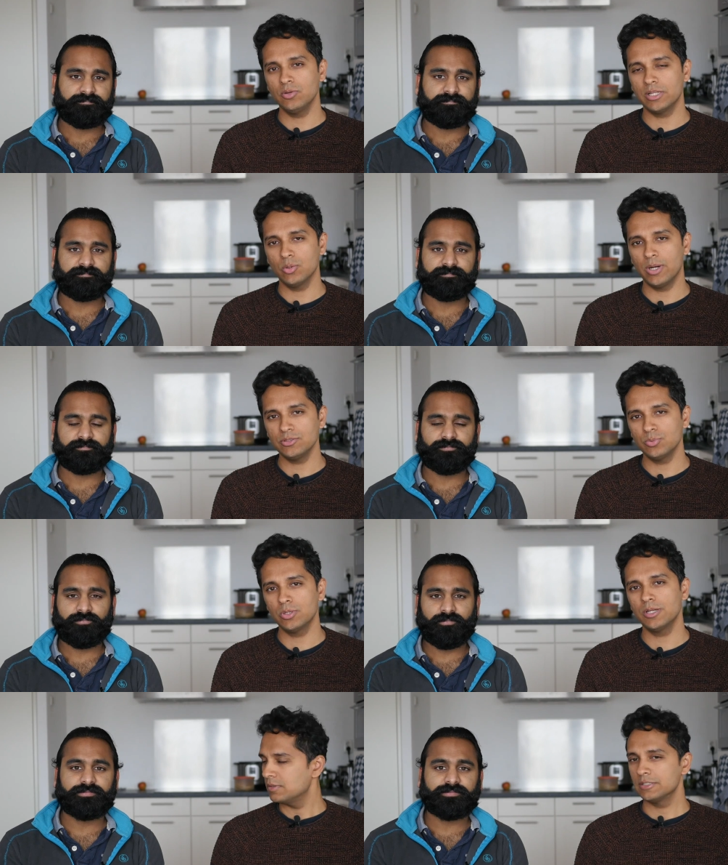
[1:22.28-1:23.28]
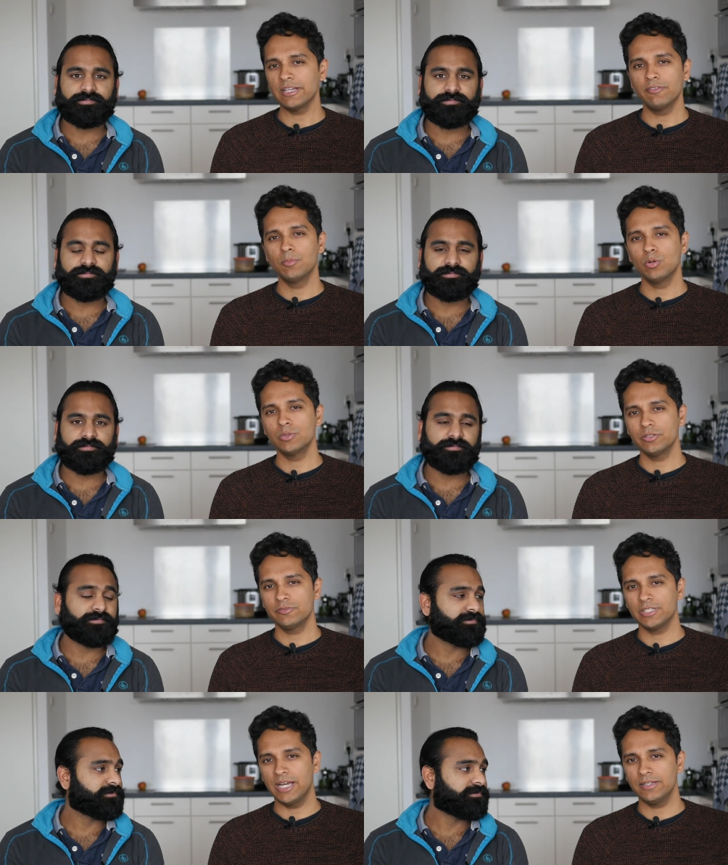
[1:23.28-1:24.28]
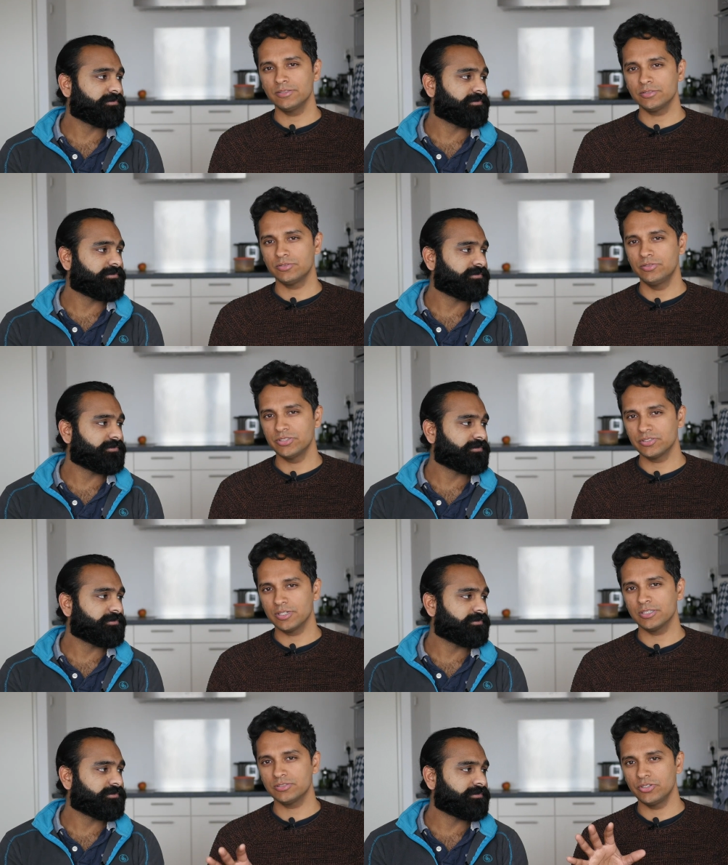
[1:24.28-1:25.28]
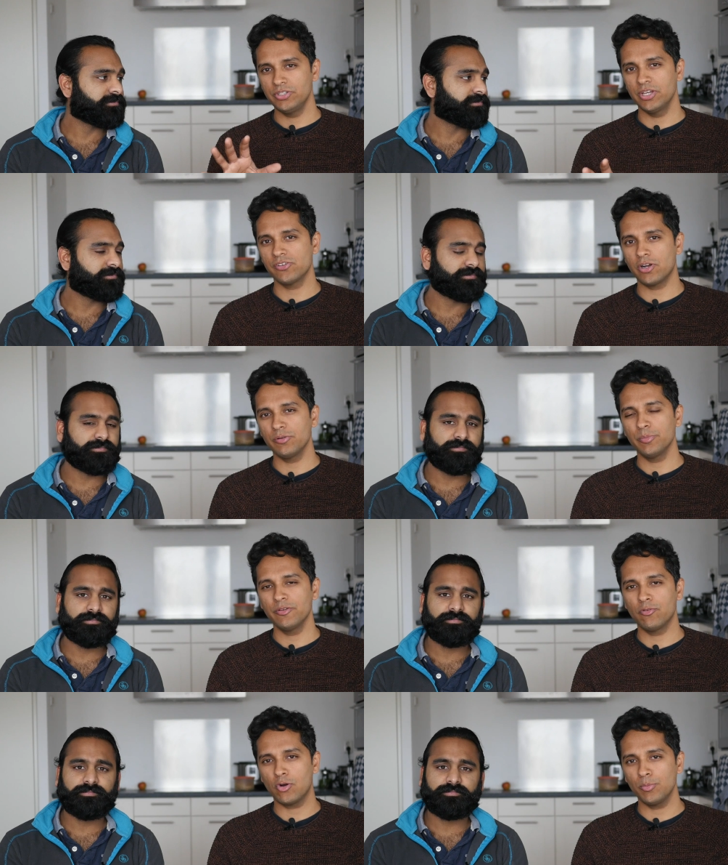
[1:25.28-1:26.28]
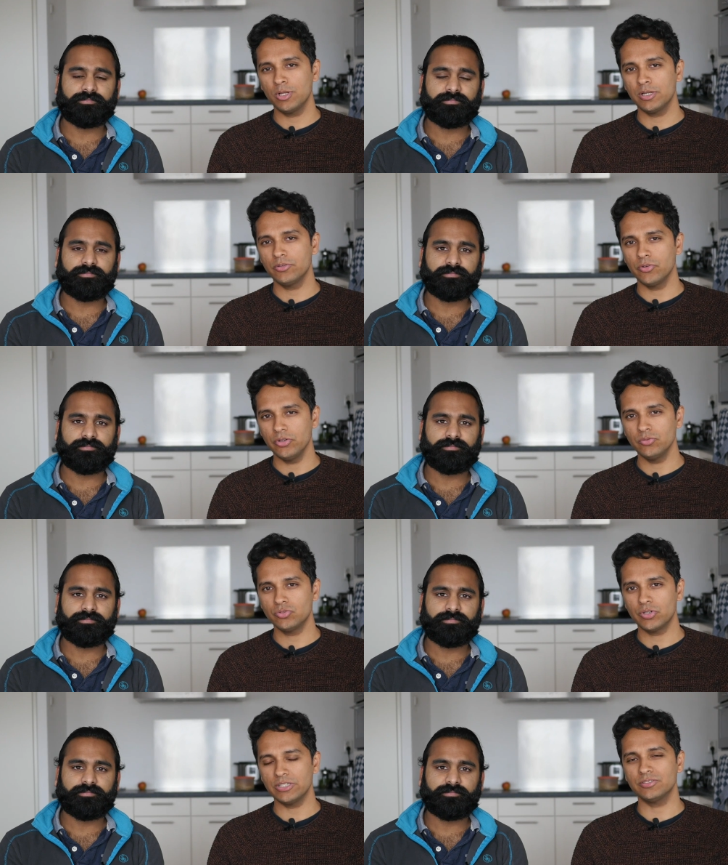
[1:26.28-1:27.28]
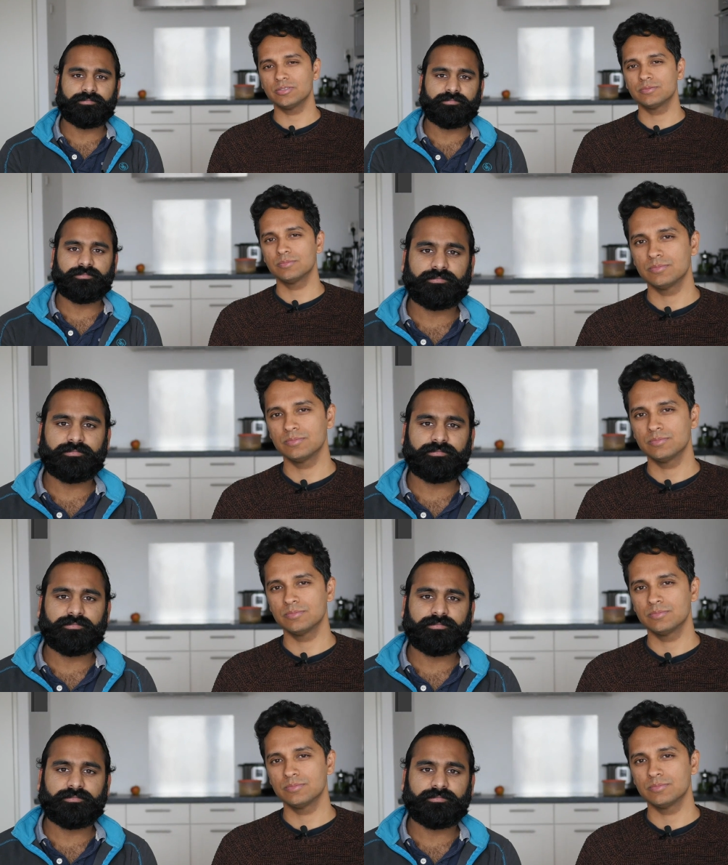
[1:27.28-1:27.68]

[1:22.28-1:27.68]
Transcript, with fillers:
Speaker 1: you otherwise would. Let's have a moment of silence to discuss the DHRME formula to reduce stress.